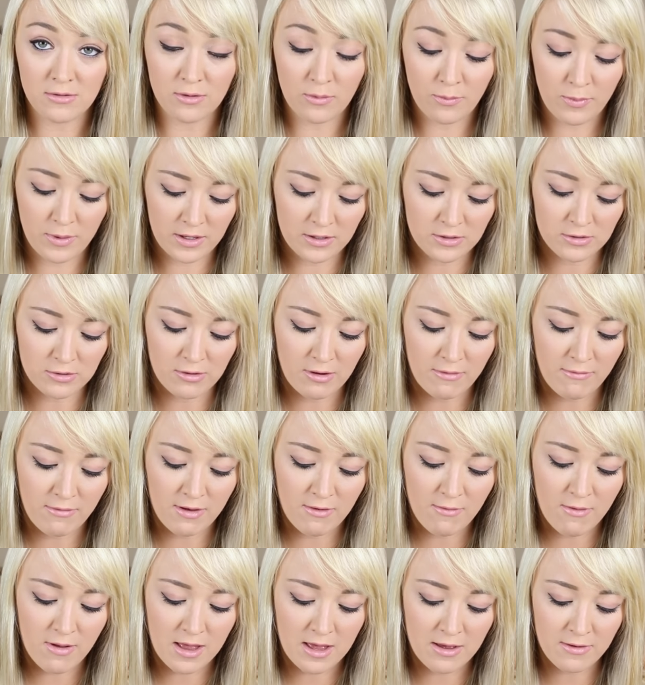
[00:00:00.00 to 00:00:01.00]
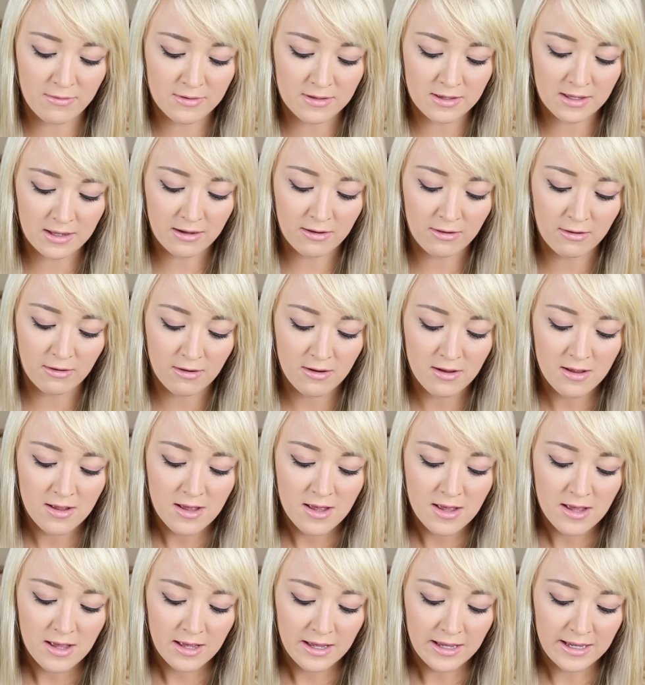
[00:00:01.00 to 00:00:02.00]
picture of it while I was there.
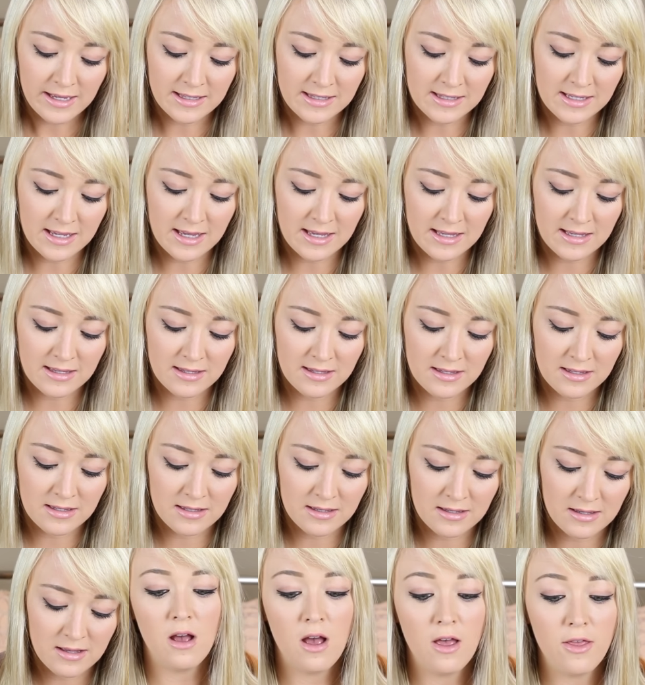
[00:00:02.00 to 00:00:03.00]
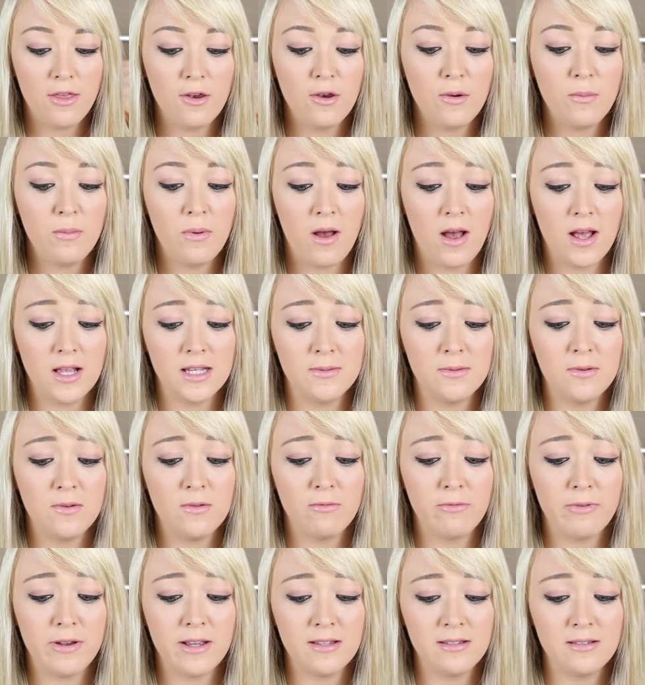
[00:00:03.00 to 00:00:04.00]
It says, other
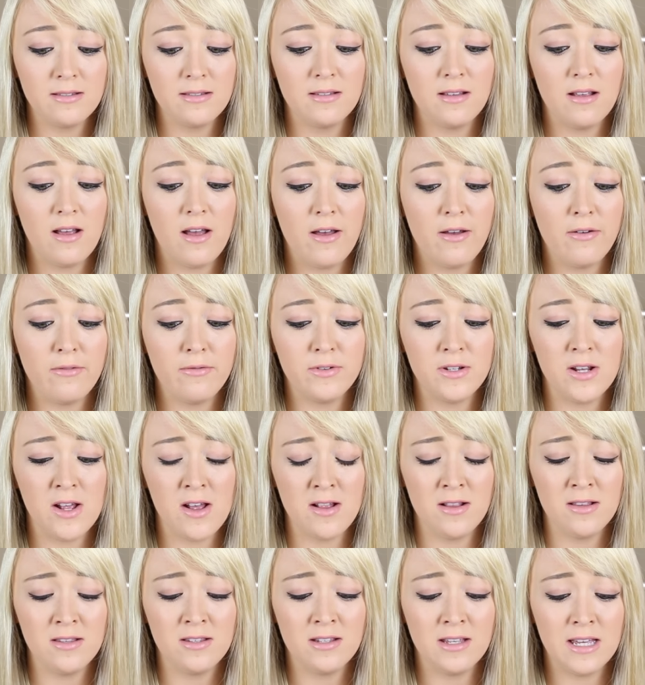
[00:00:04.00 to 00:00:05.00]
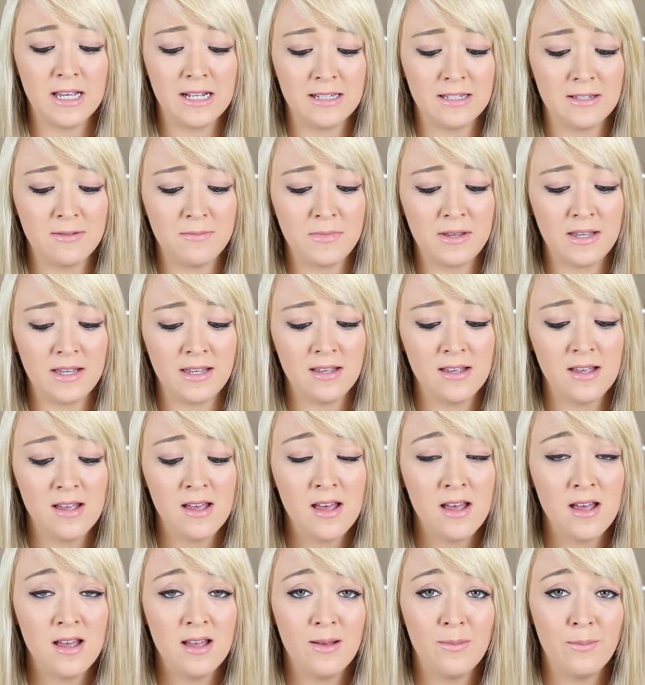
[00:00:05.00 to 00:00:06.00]
possible risks of tonsillectomy,
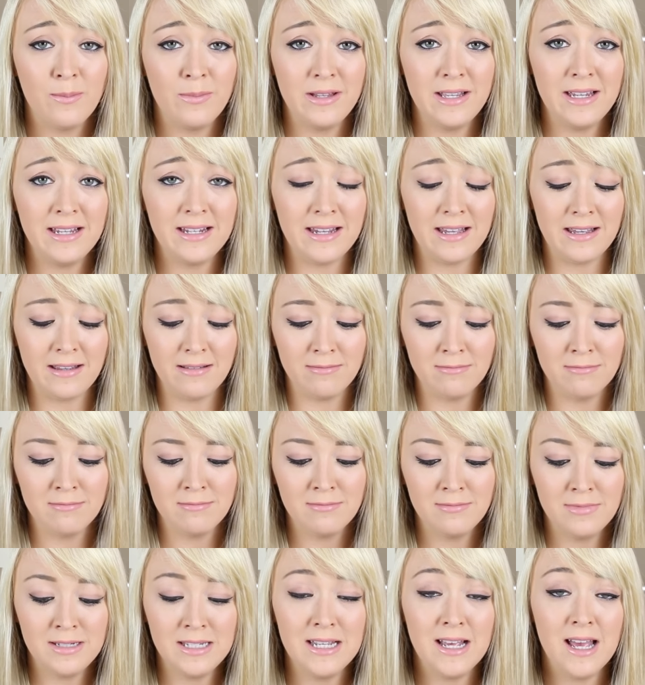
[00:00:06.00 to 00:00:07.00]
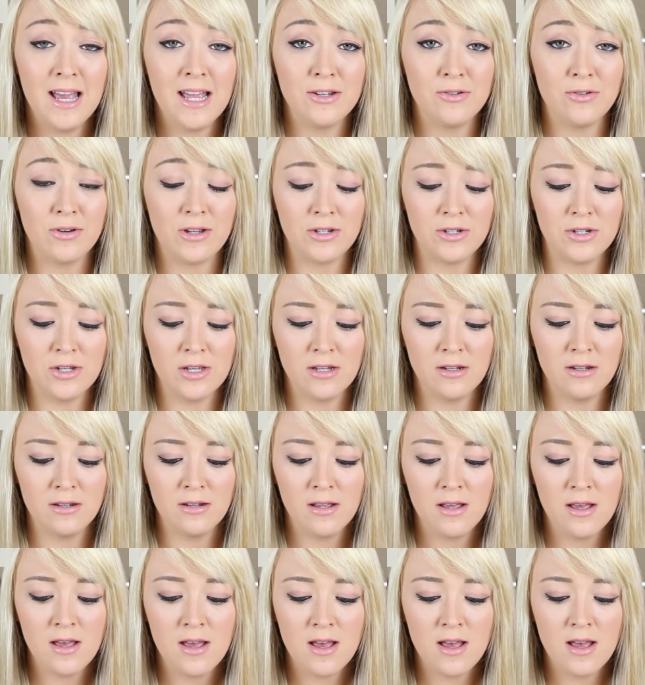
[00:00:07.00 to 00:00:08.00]
bleeding, dehydration,
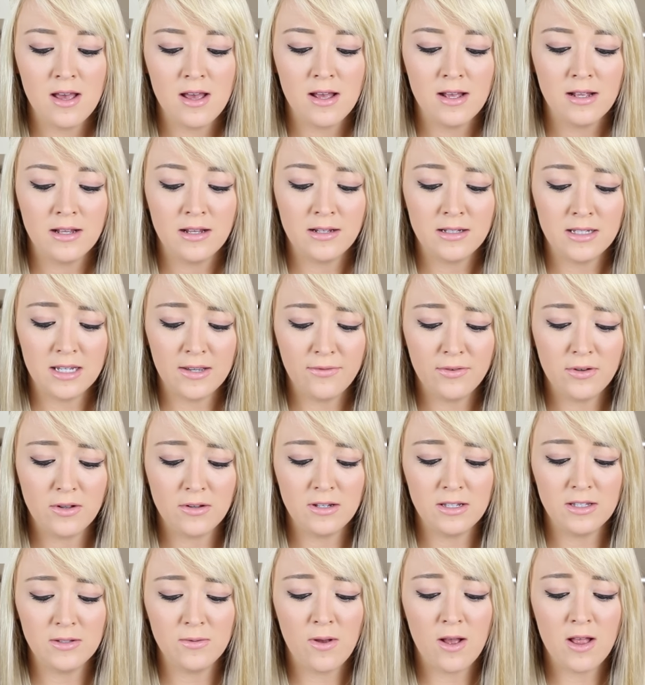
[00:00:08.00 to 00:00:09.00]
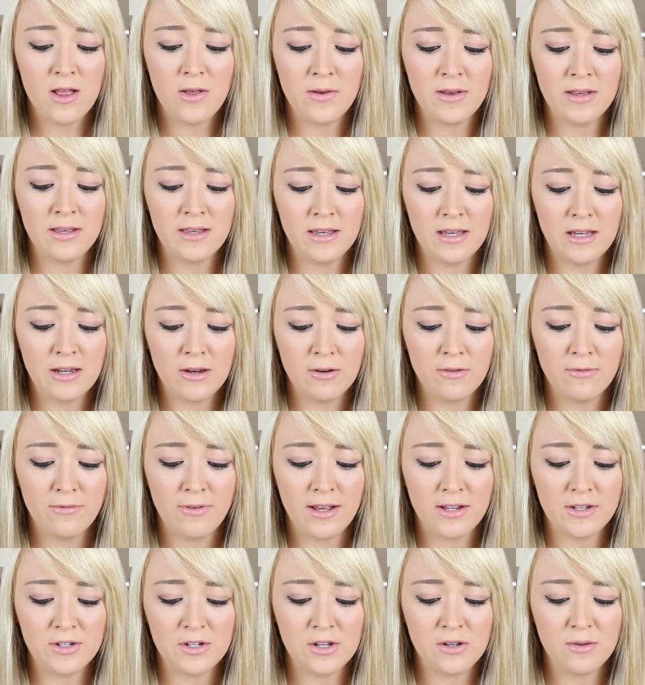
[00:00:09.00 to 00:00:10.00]
difficulty swallowing, ear
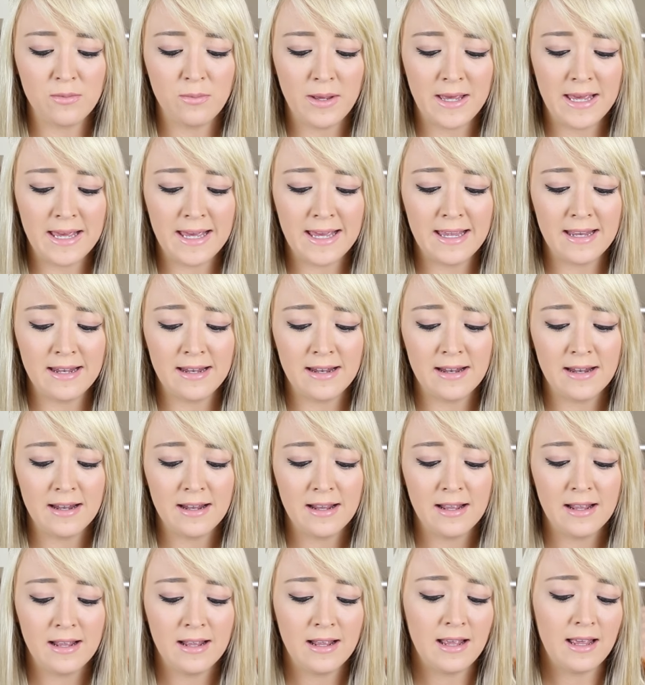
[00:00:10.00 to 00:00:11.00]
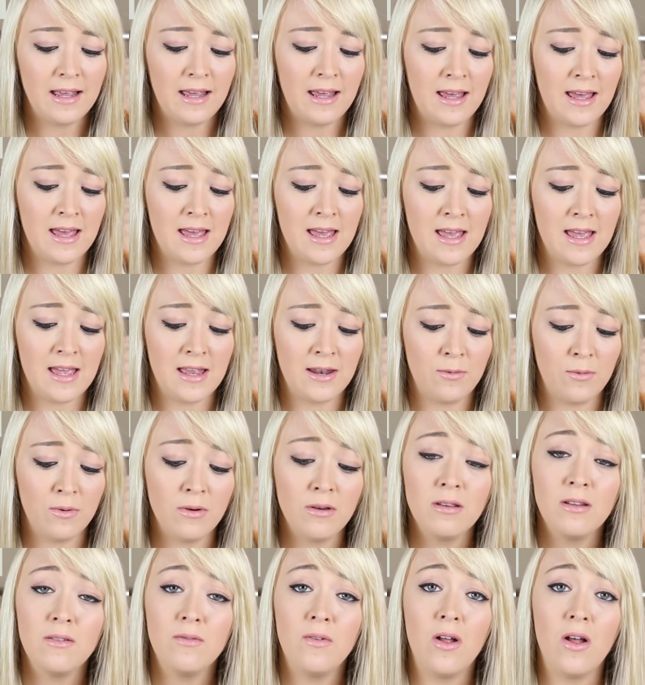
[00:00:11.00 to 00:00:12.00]
infection, pain, and
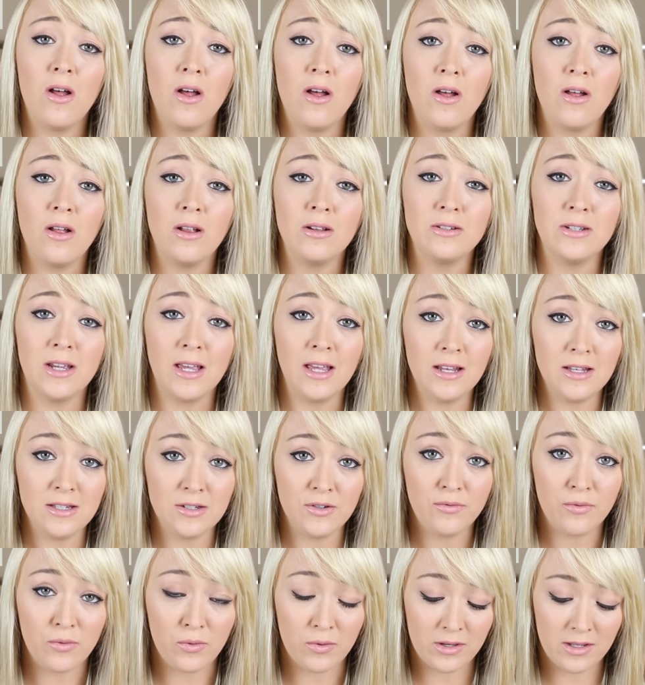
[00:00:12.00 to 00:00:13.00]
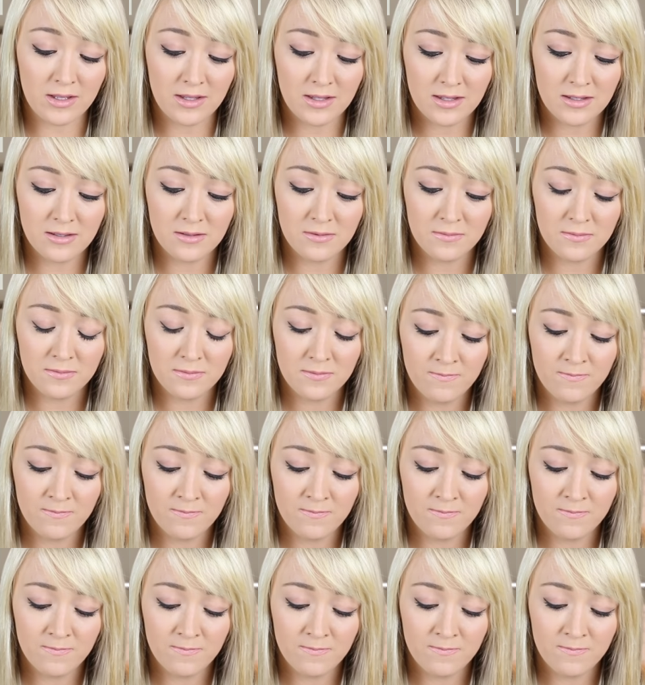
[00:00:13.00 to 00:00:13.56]
worst of all, change of voice.